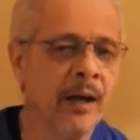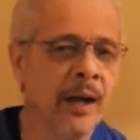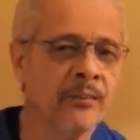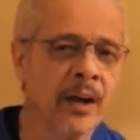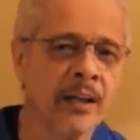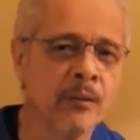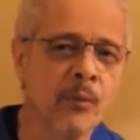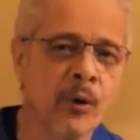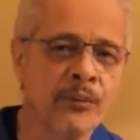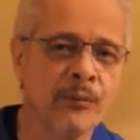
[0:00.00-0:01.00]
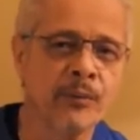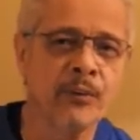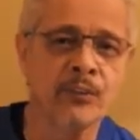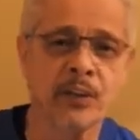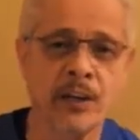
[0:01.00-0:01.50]
as I get more
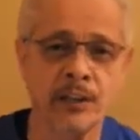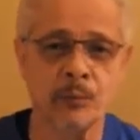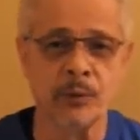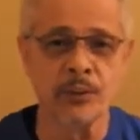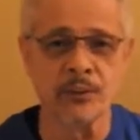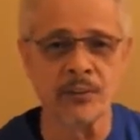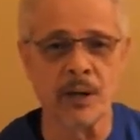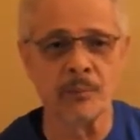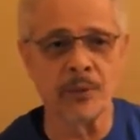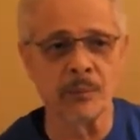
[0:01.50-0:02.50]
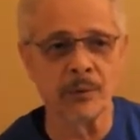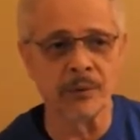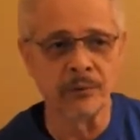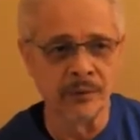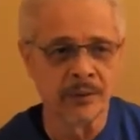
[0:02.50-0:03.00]
sophisticated with this, I'll be
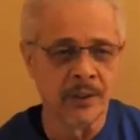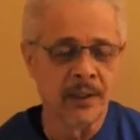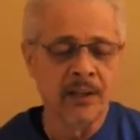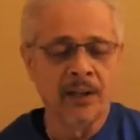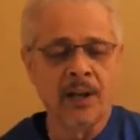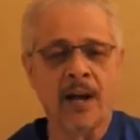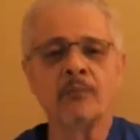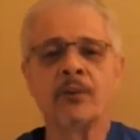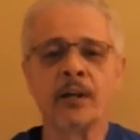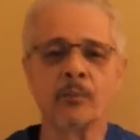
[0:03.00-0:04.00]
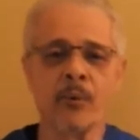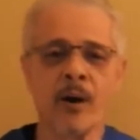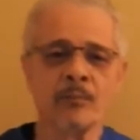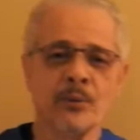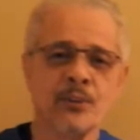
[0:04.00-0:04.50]
able to have
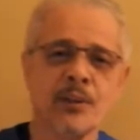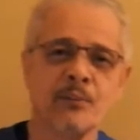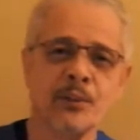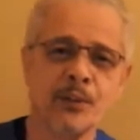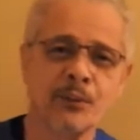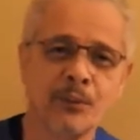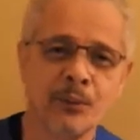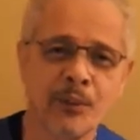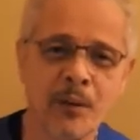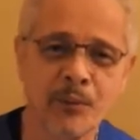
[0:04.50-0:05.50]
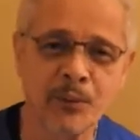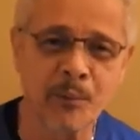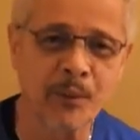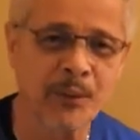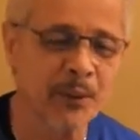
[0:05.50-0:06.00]
teleprompters and everything, so you'll never
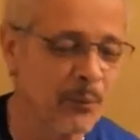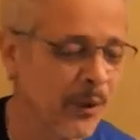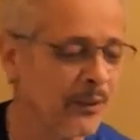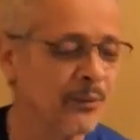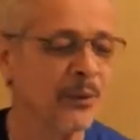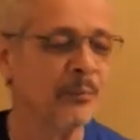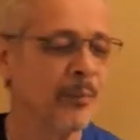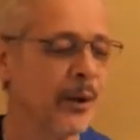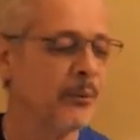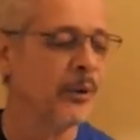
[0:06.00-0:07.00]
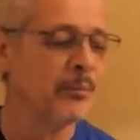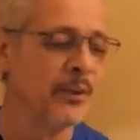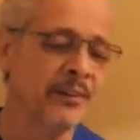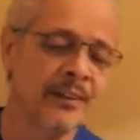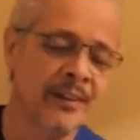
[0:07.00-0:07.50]
see me look away, so bear with me.